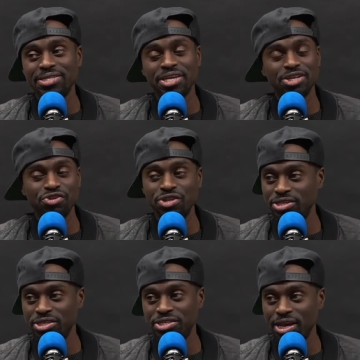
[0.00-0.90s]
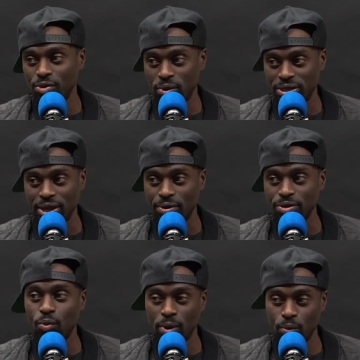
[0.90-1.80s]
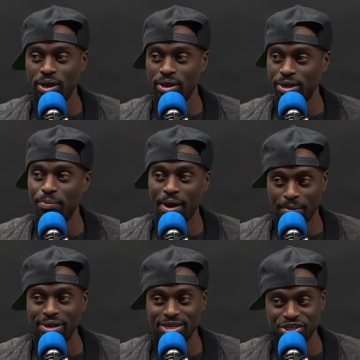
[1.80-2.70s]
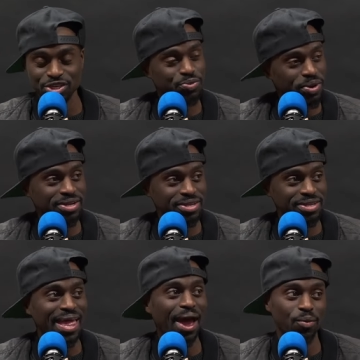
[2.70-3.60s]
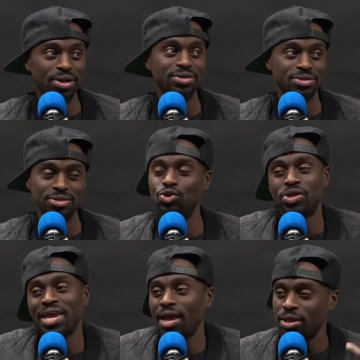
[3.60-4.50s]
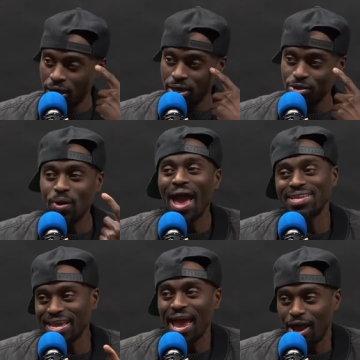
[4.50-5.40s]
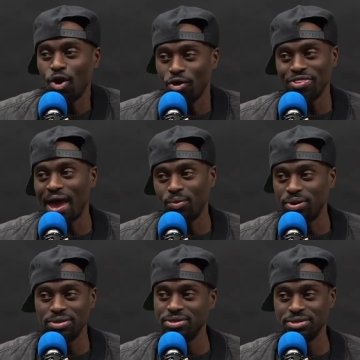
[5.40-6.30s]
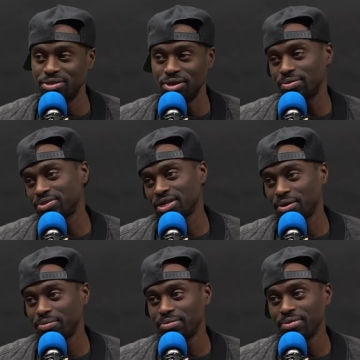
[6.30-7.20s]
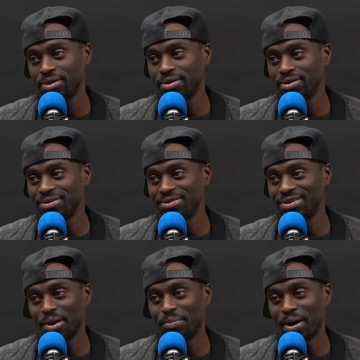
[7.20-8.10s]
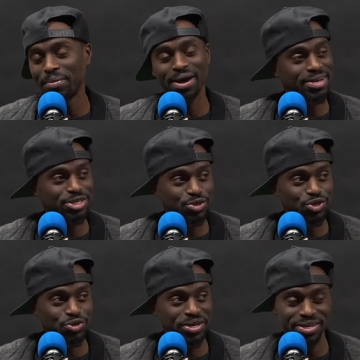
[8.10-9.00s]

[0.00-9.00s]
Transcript: Cedric the Entertainer one though. The one with the Bombalicious one. That one you can't. You had to had heard that one. Yeah, you know what I'm saying? Yeah, um, yeah mm. by hmm. my initials joint.